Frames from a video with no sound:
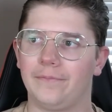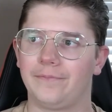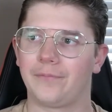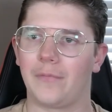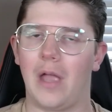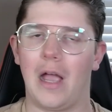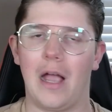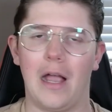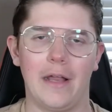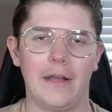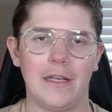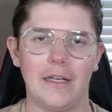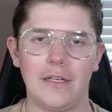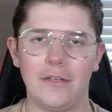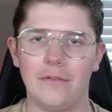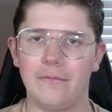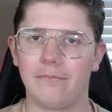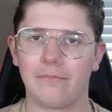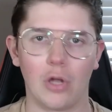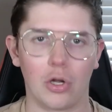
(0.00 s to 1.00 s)
I need
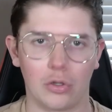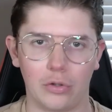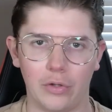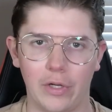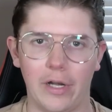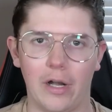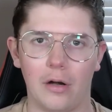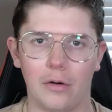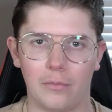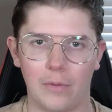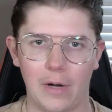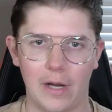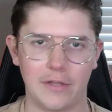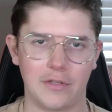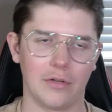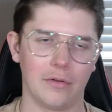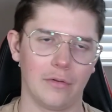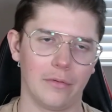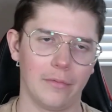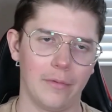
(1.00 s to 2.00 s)
a cleaner, right?
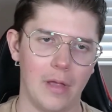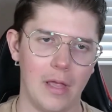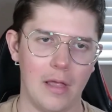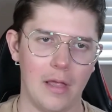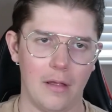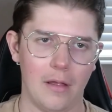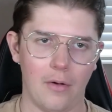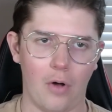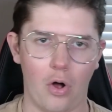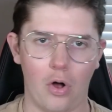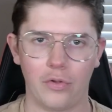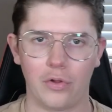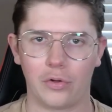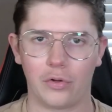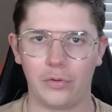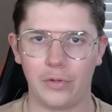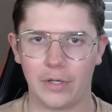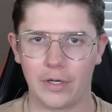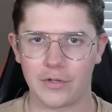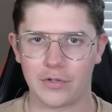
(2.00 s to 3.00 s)
So all the
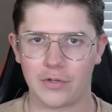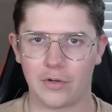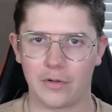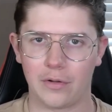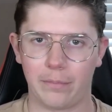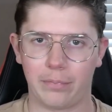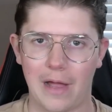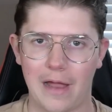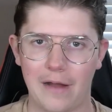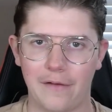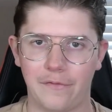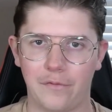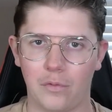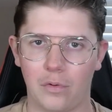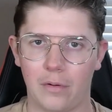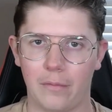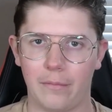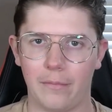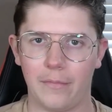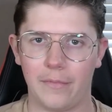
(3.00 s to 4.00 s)
cleaners on the
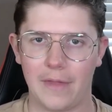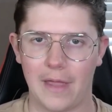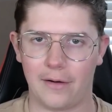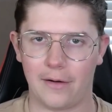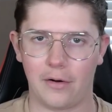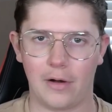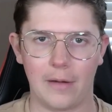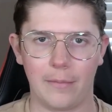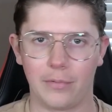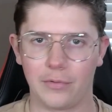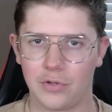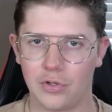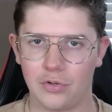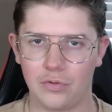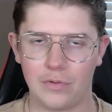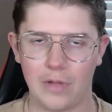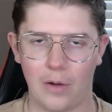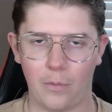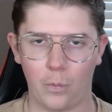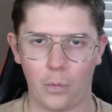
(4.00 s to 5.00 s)
platform that are able to do
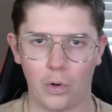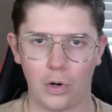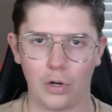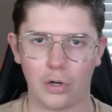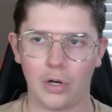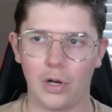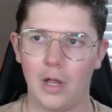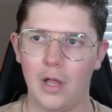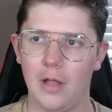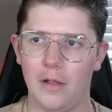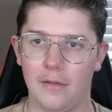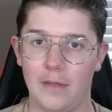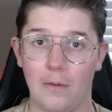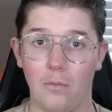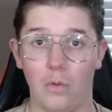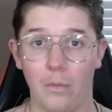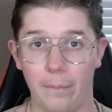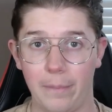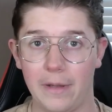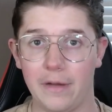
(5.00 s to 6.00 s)
that work, they will
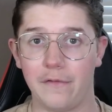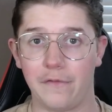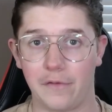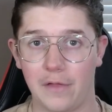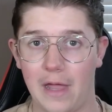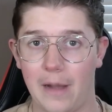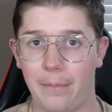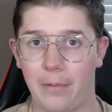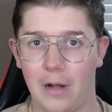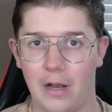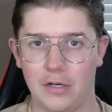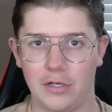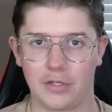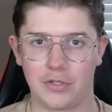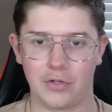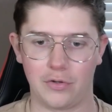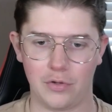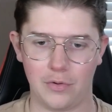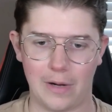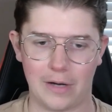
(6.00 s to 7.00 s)
bid for that project. So
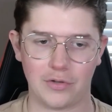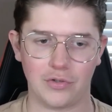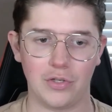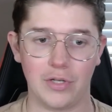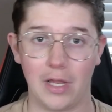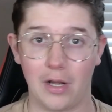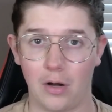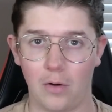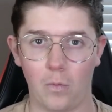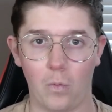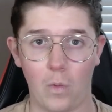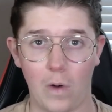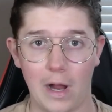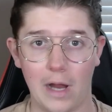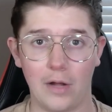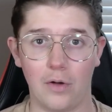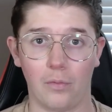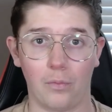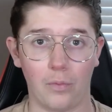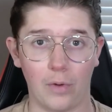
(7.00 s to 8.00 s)
you actually get a wider
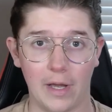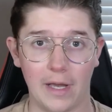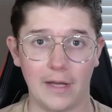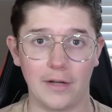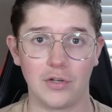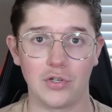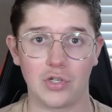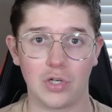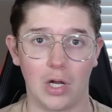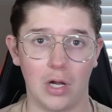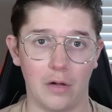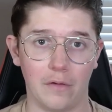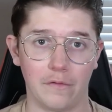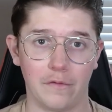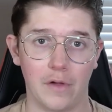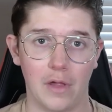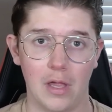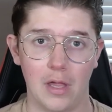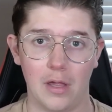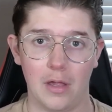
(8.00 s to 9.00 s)
range of
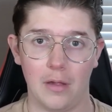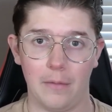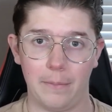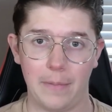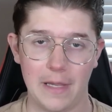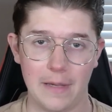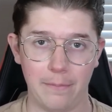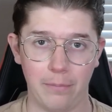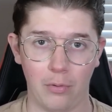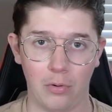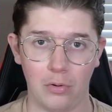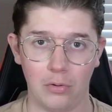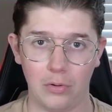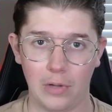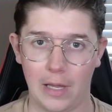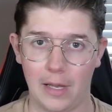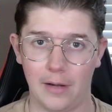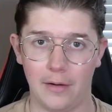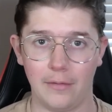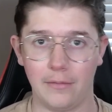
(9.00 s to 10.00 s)
people,
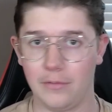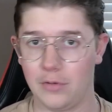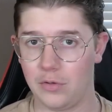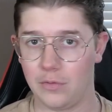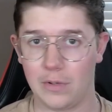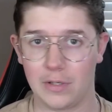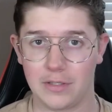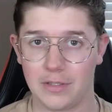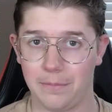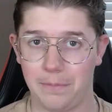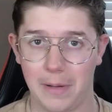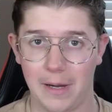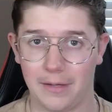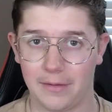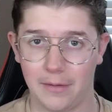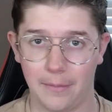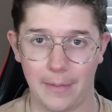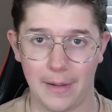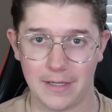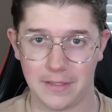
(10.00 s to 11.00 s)
and you get to pick the
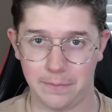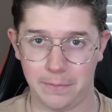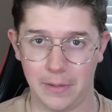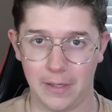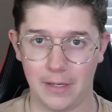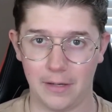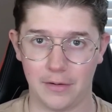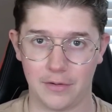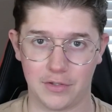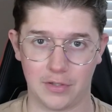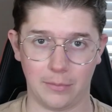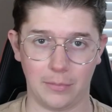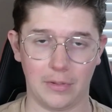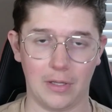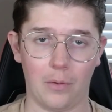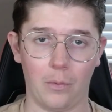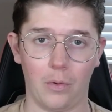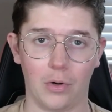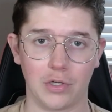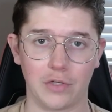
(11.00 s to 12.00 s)
best bid or something that
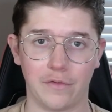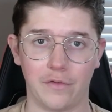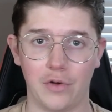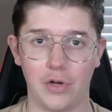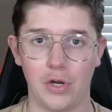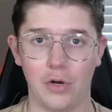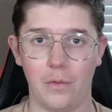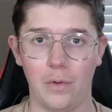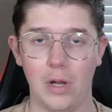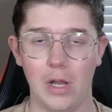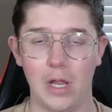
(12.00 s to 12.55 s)
works for you.